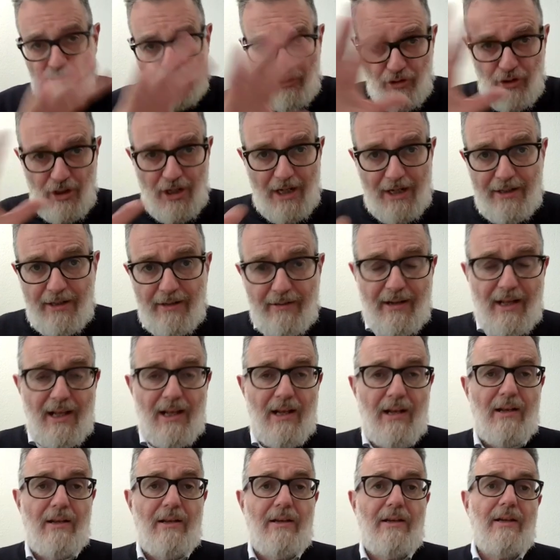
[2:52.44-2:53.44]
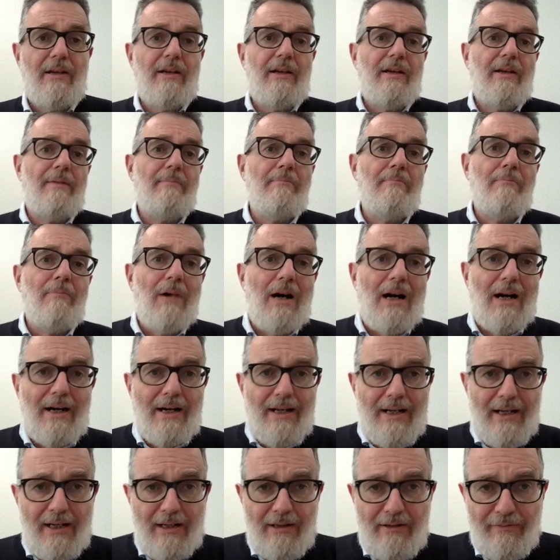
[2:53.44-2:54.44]
general
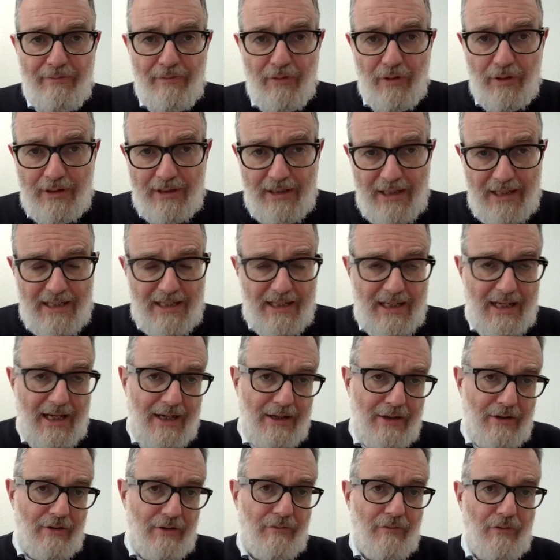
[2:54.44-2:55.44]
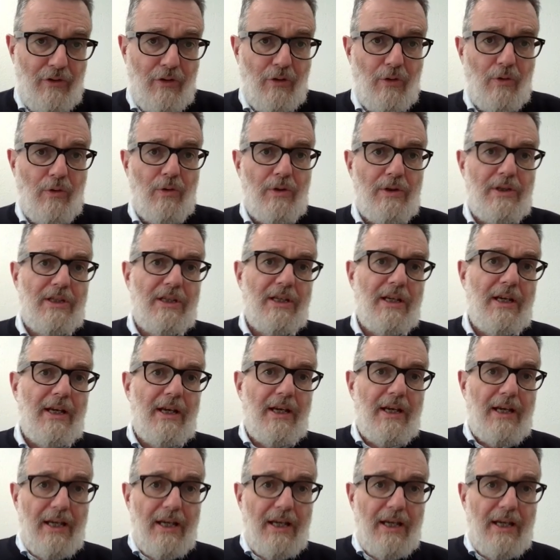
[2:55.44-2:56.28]
market for this kind of goods